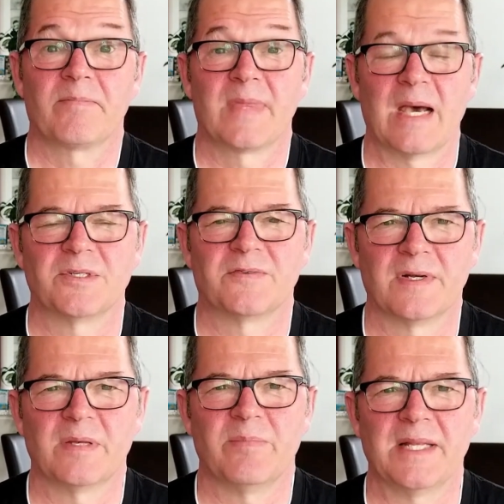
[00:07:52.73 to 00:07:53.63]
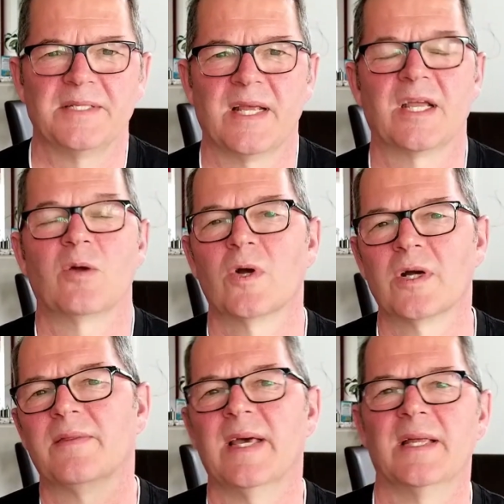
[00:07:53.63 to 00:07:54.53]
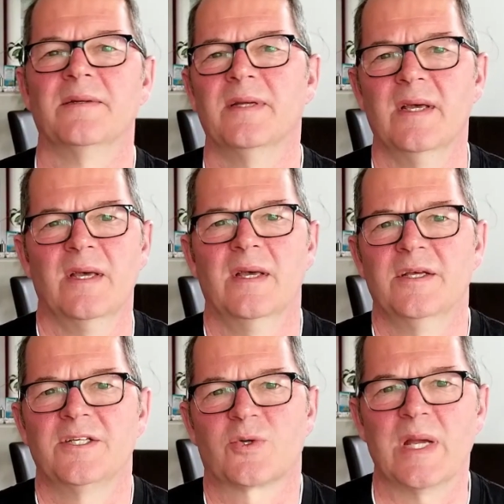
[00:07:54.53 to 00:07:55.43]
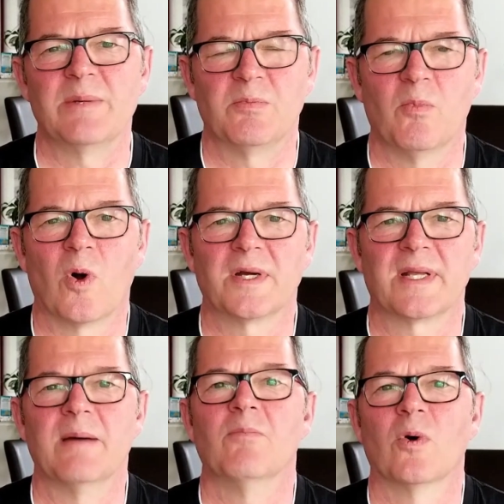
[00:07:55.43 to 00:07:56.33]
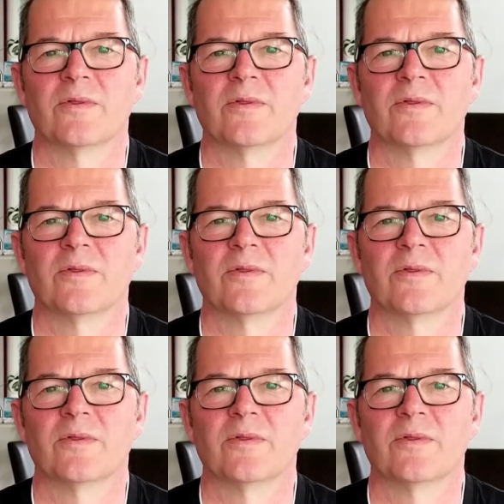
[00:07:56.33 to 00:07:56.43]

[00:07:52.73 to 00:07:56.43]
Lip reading: That was fairly painstaking work, and then scraped more to get more of